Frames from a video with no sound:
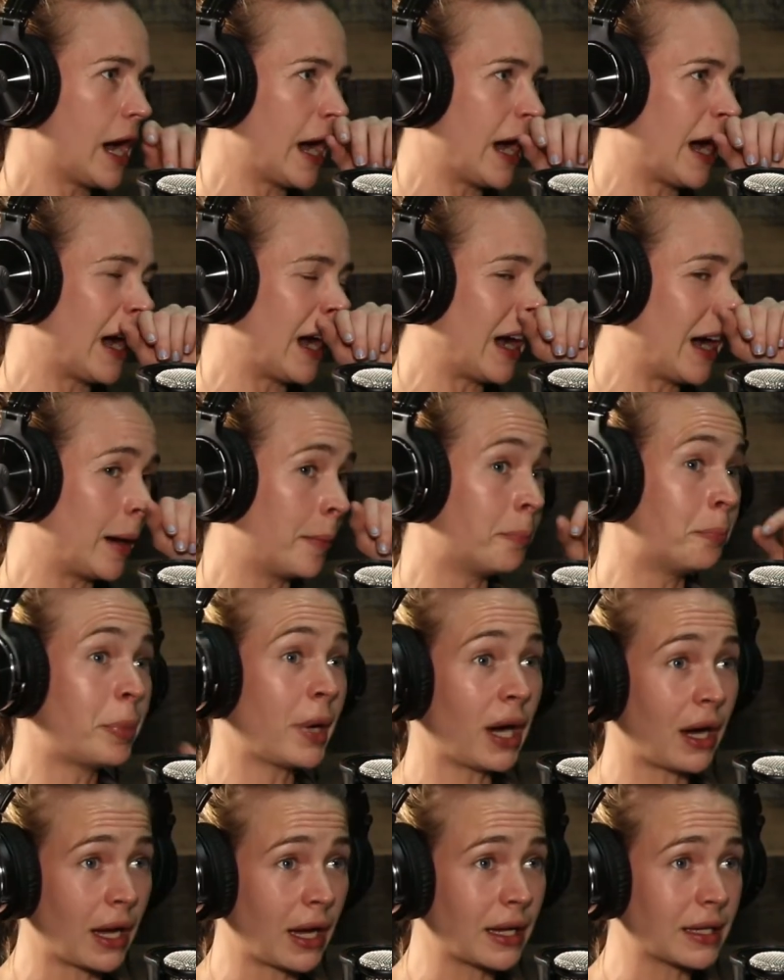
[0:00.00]

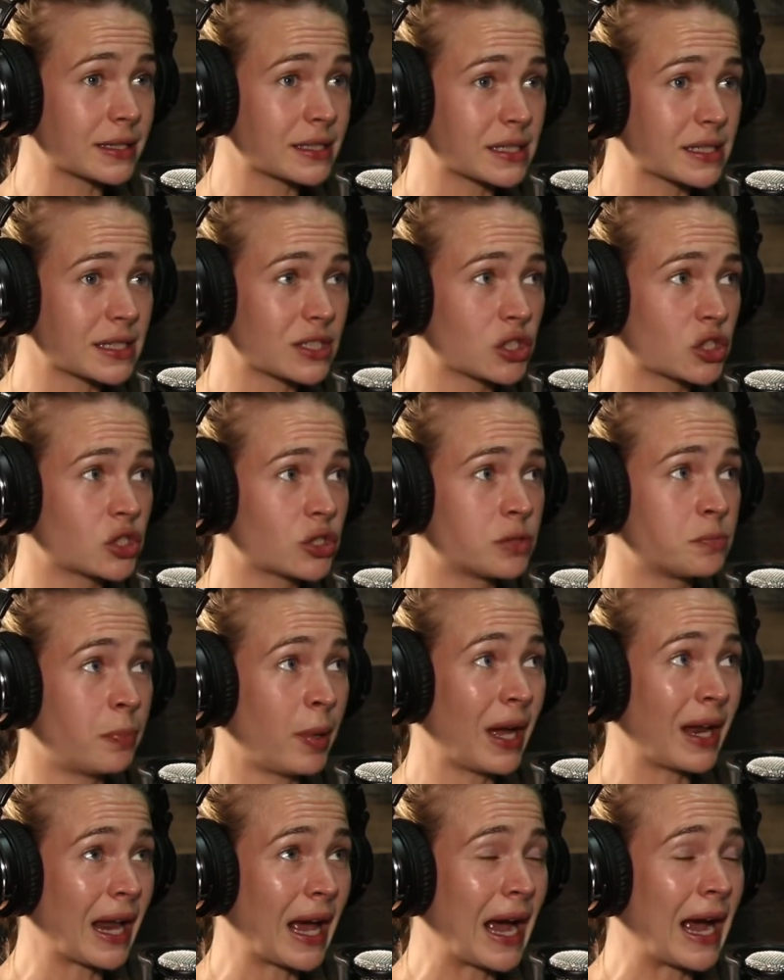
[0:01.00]
But
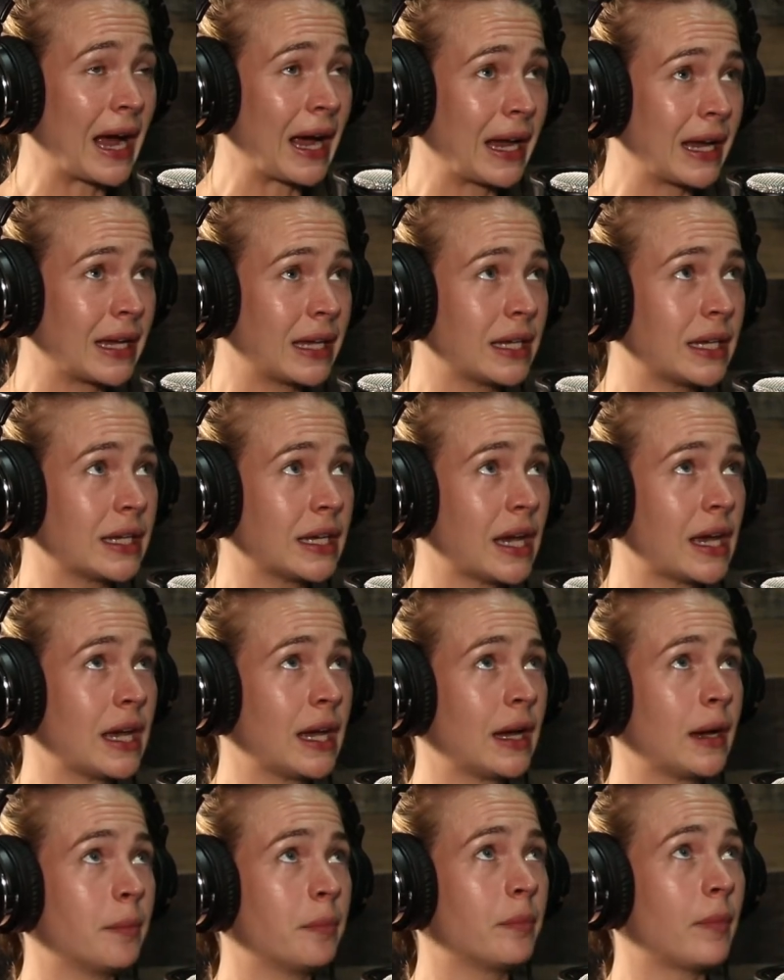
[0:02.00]
I've
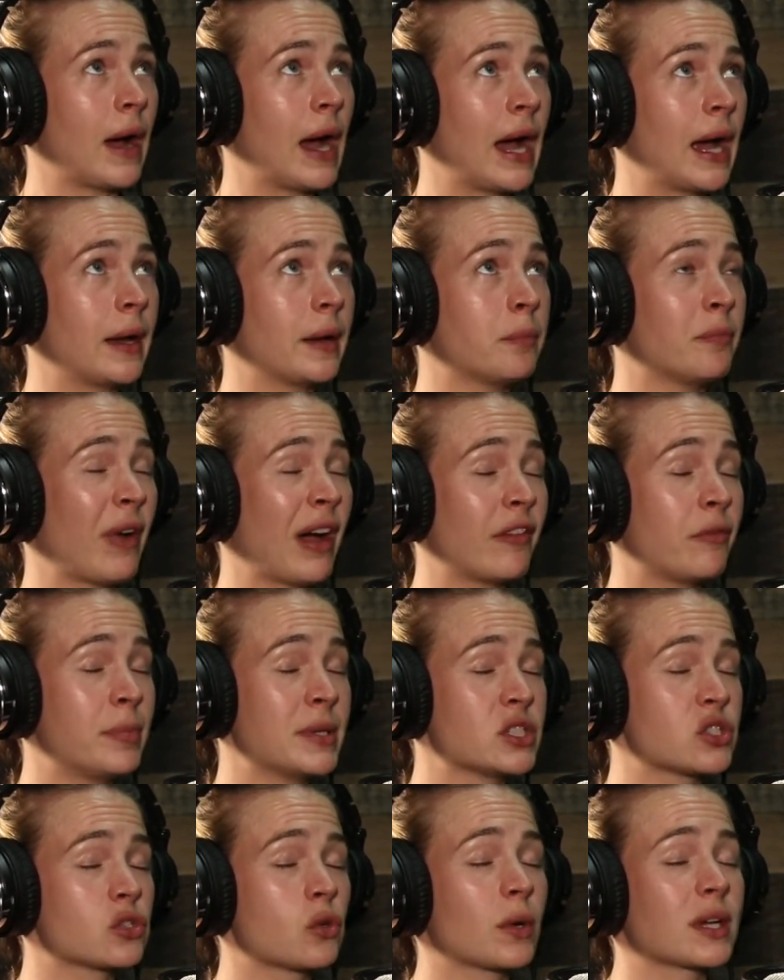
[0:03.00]

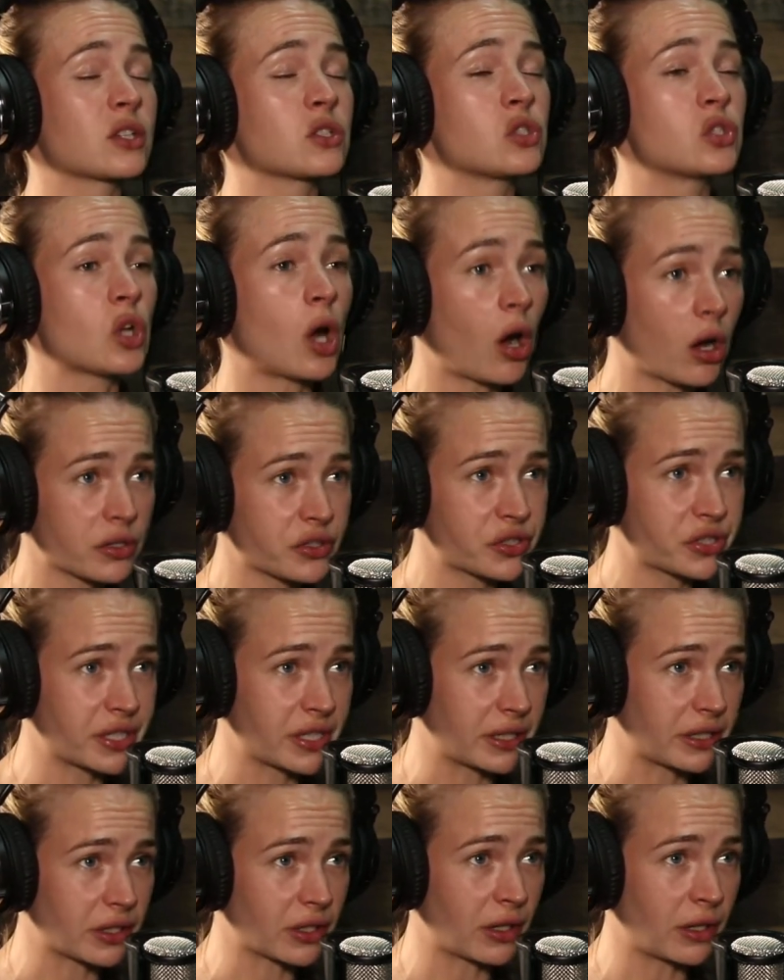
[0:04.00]
been so
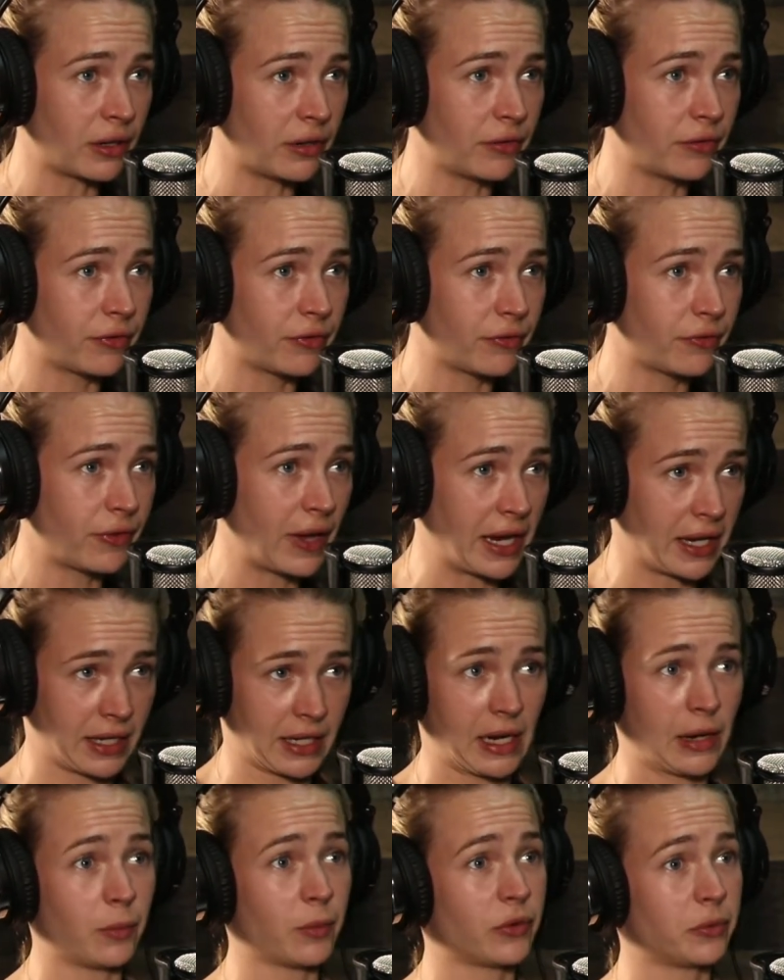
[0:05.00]
exhausted of
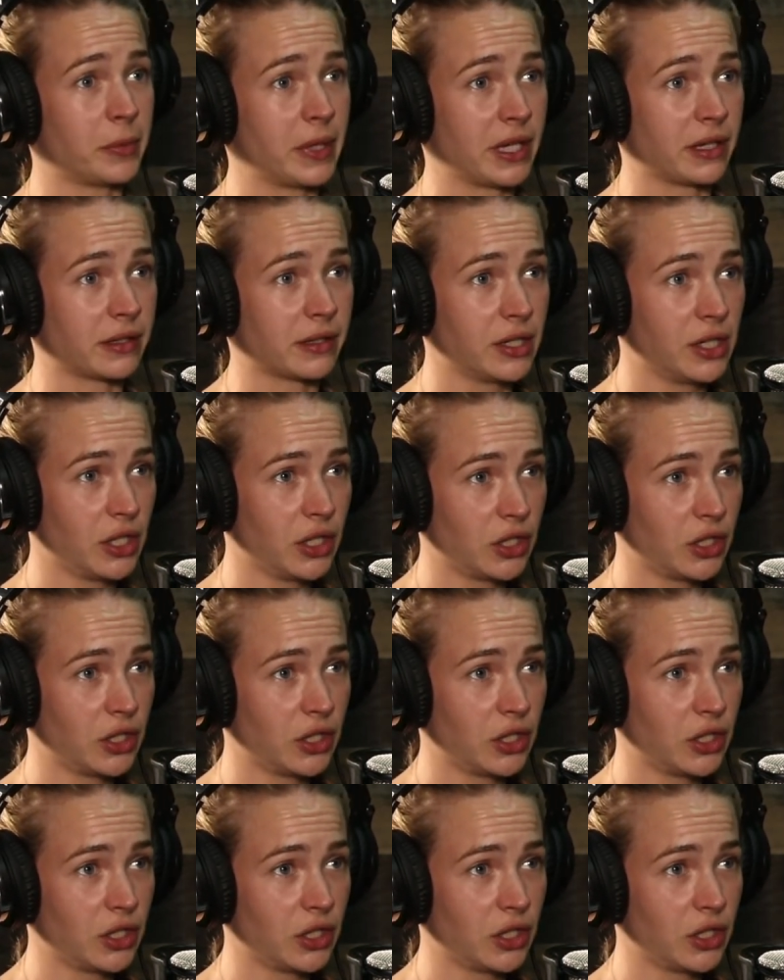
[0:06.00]
hanging out with me,